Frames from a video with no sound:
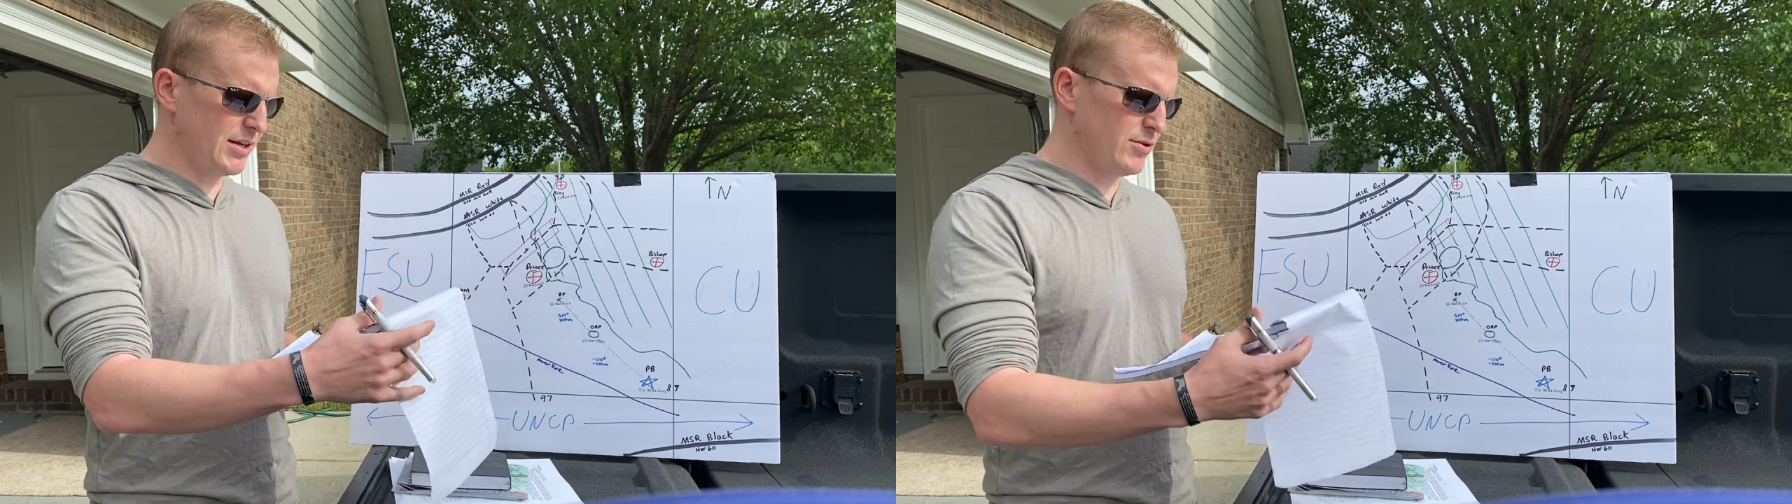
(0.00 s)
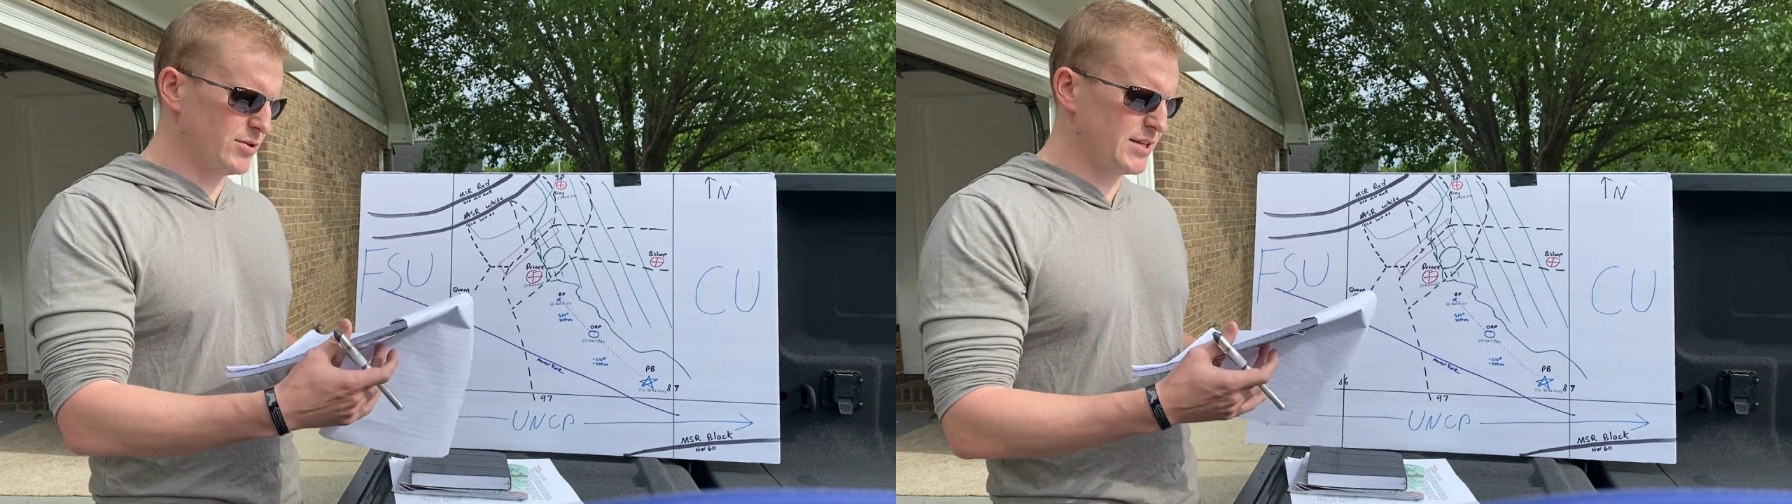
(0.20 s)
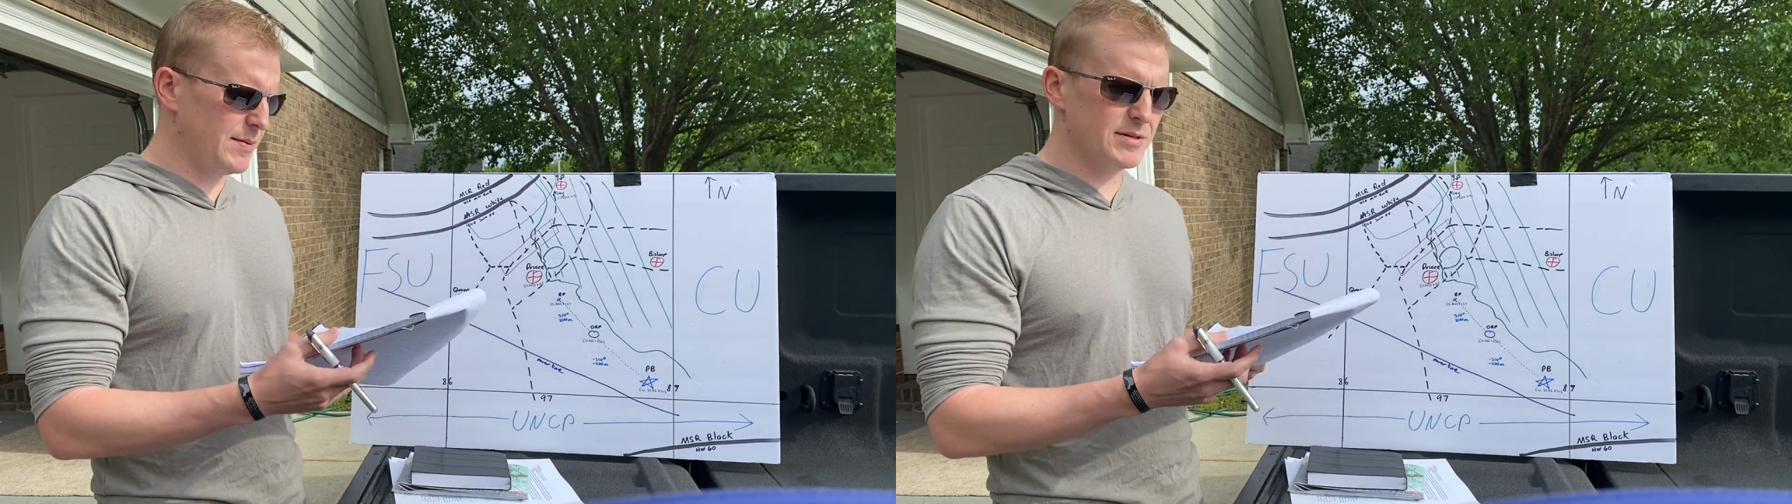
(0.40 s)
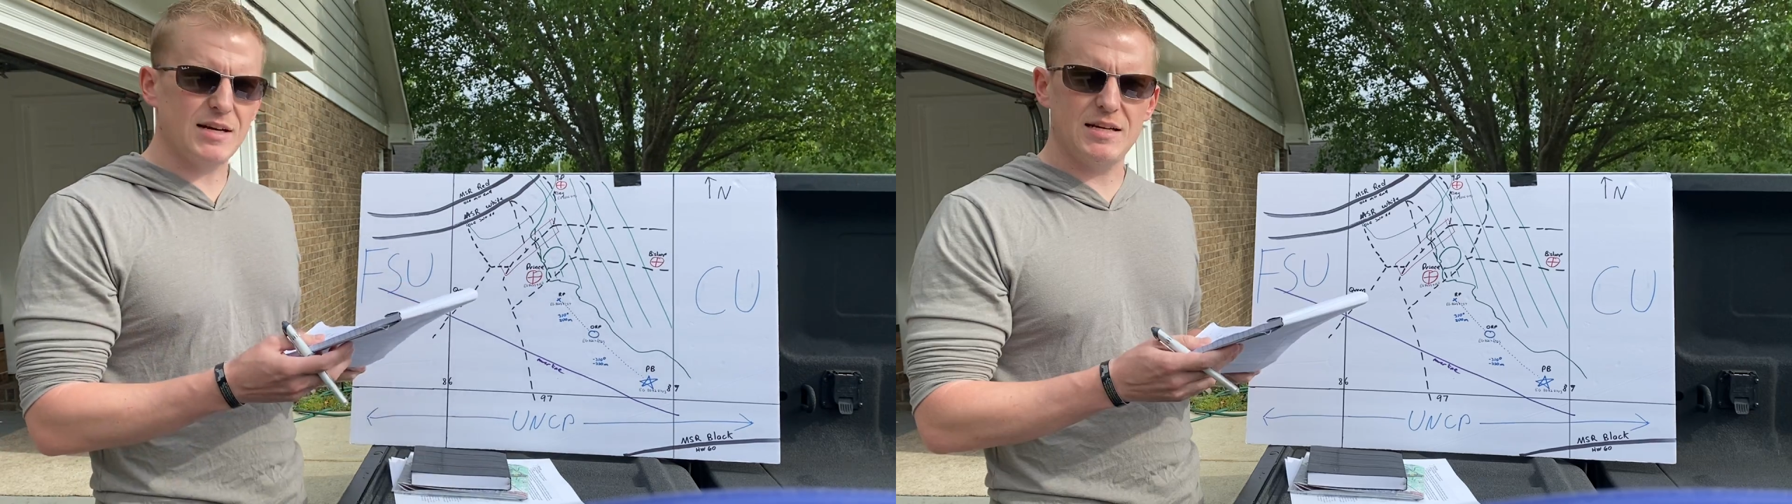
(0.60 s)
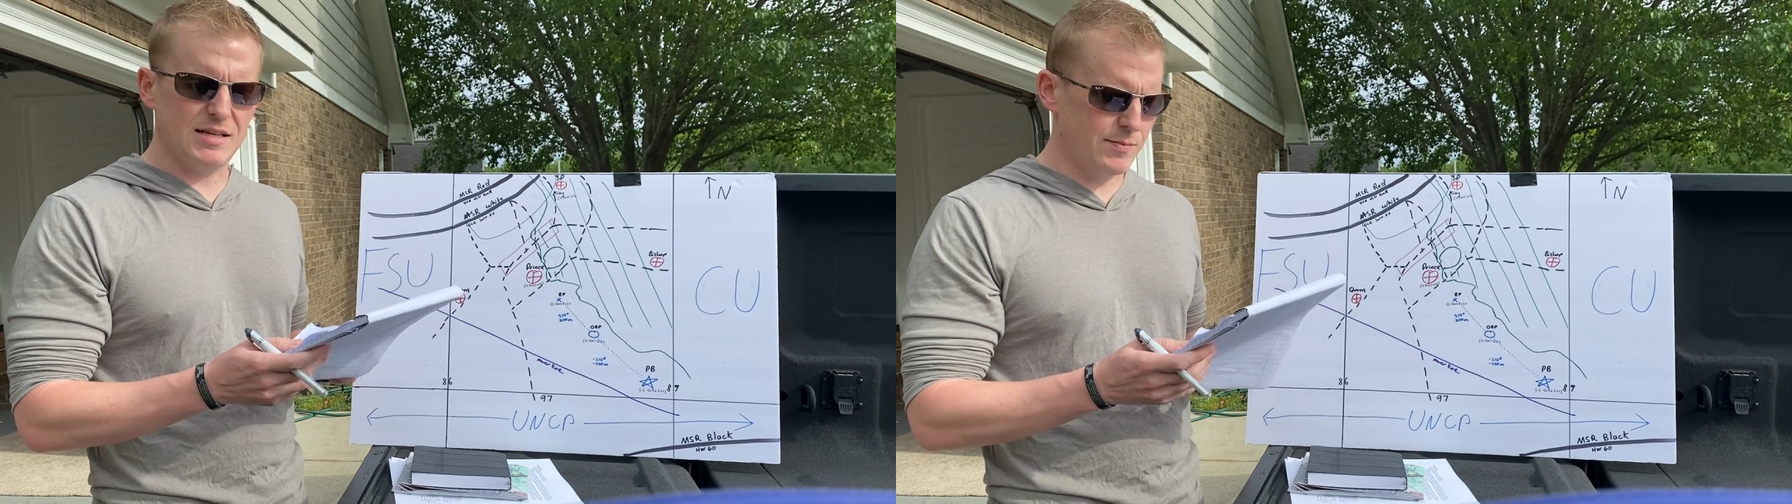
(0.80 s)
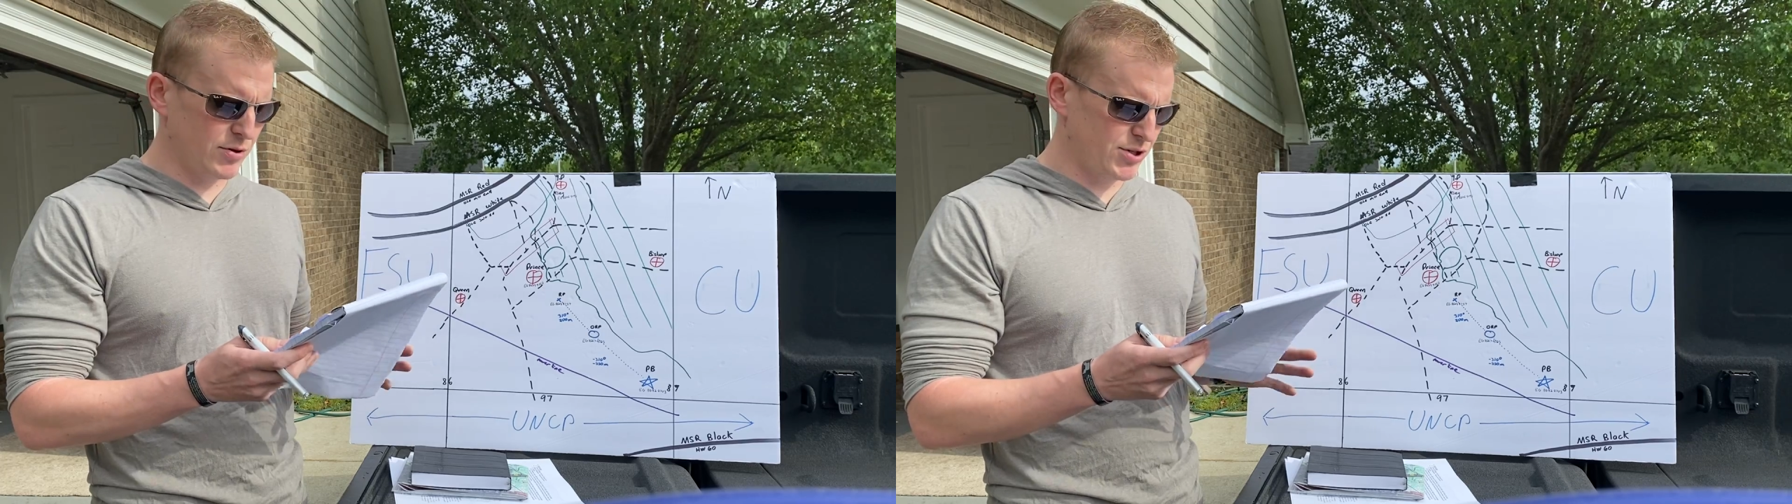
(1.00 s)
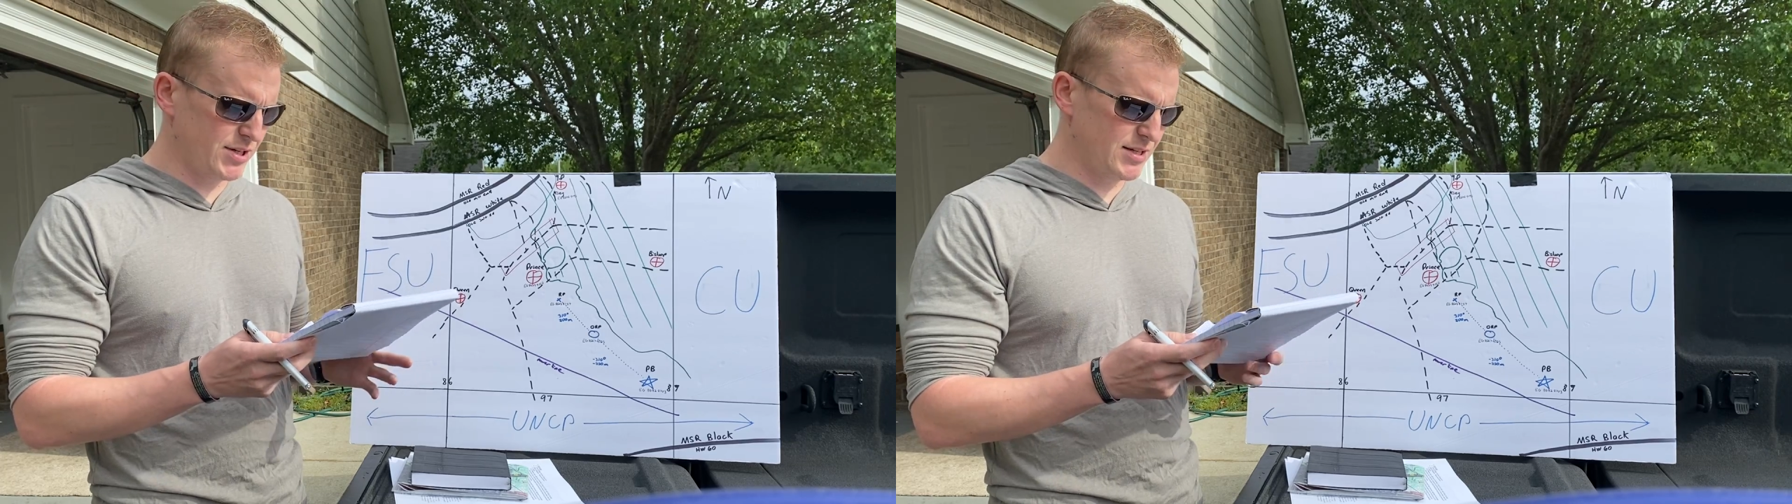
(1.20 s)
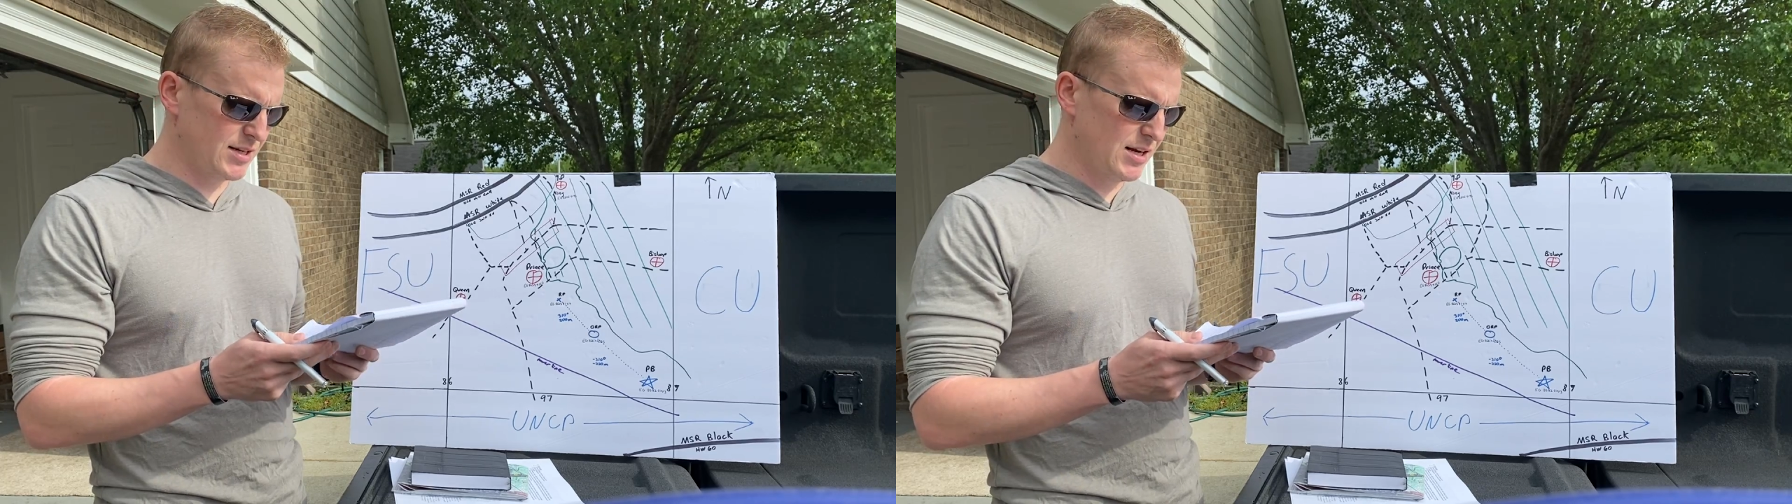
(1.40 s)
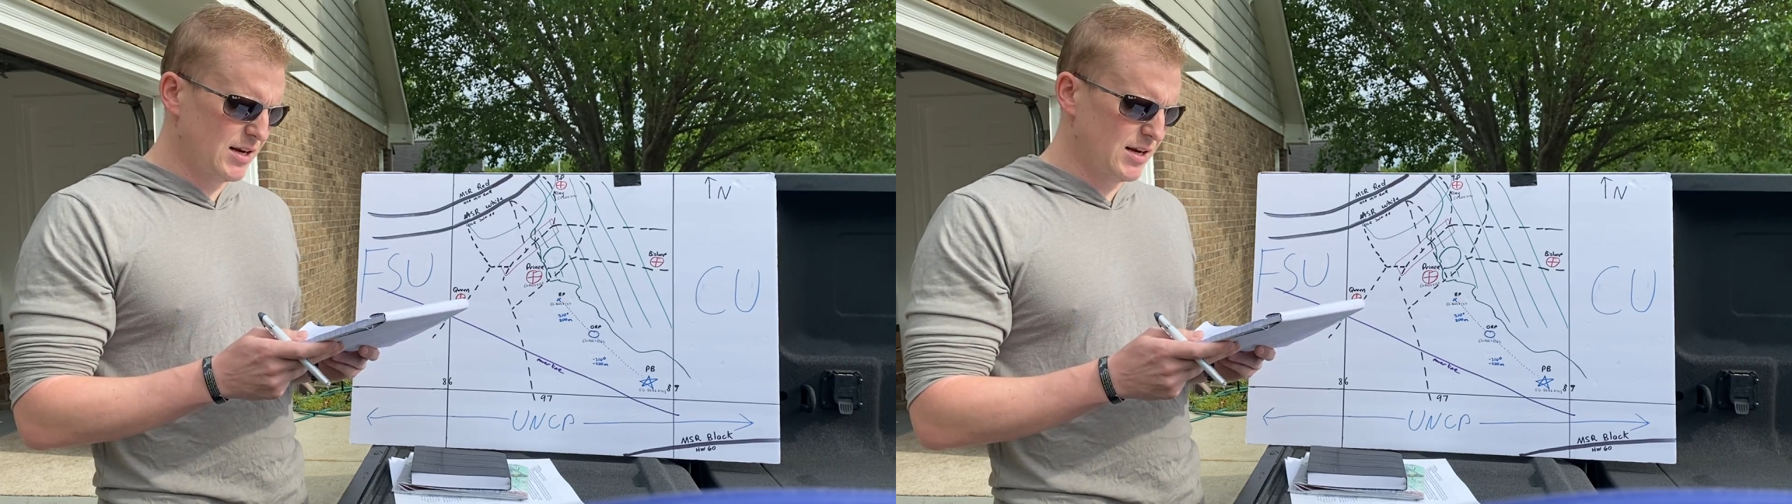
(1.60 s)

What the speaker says: they use team size ambushes